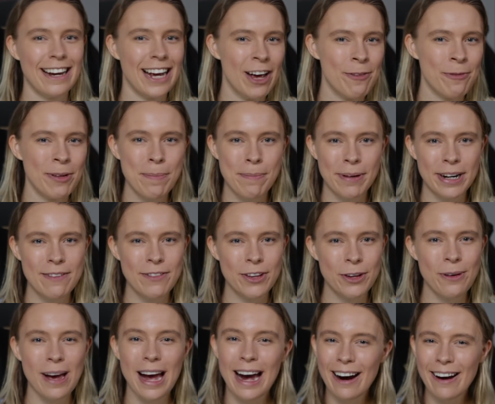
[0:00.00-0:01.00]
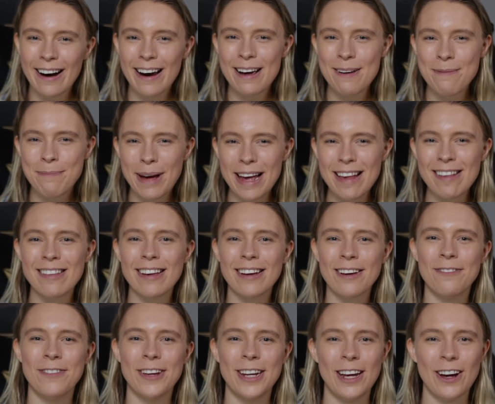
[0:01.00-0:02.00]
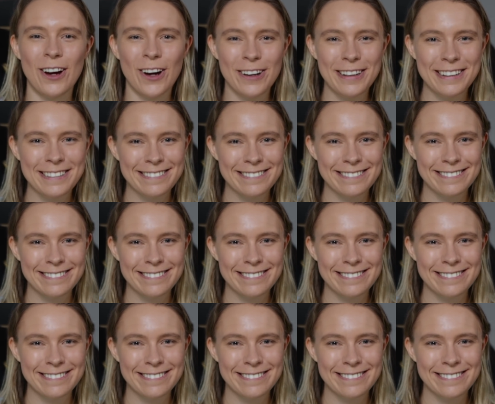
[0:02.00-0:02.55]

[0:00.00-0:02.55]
if we preview our basic video,